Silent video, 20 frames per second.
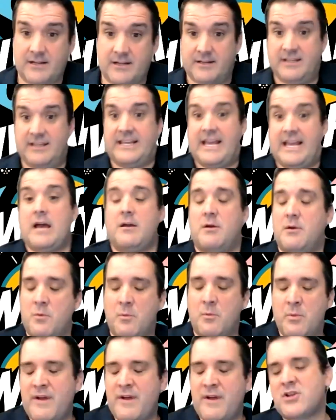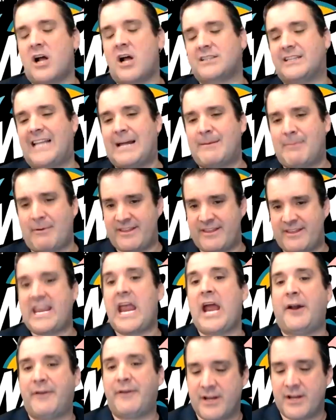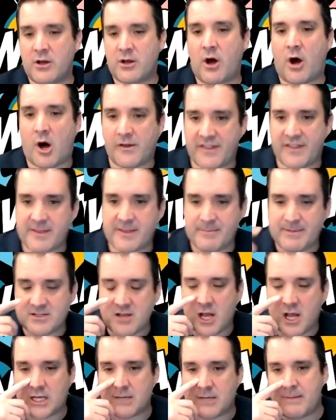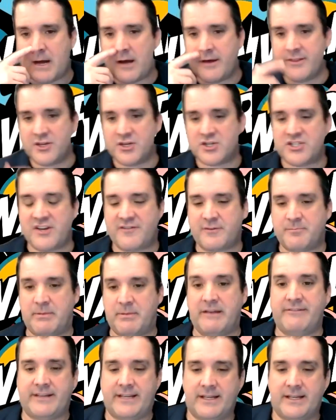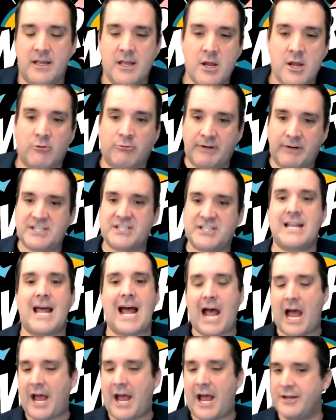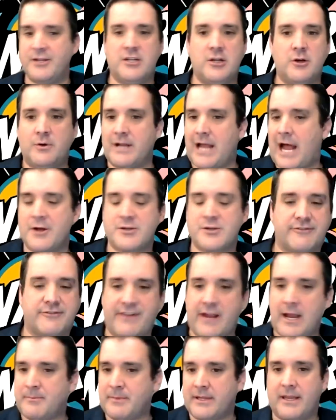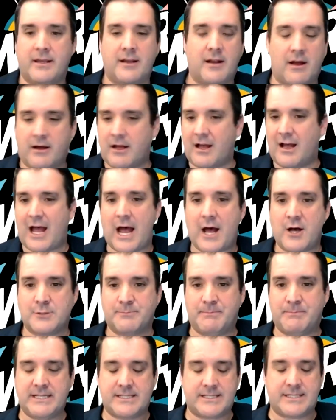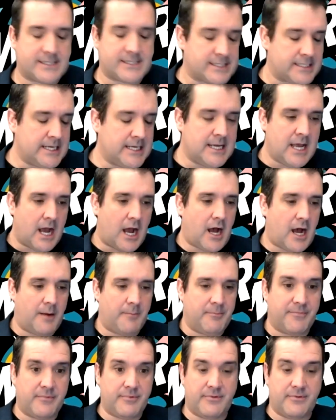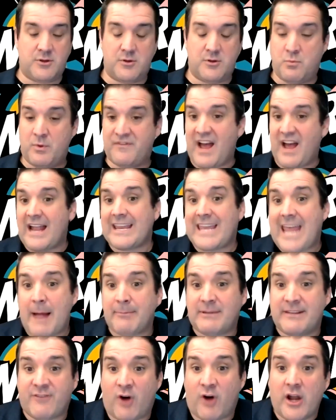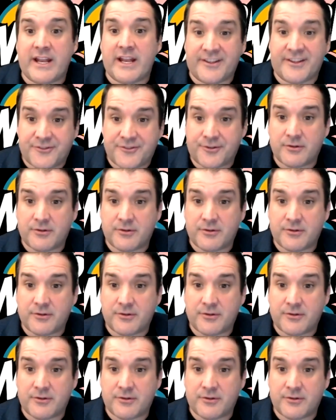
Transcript: You got. We've talked a lot about the caring call that they've been talking about and the shift pivot, reaching out. How you doing? How's your family? You know, how's business? Um, we've got a captive audience.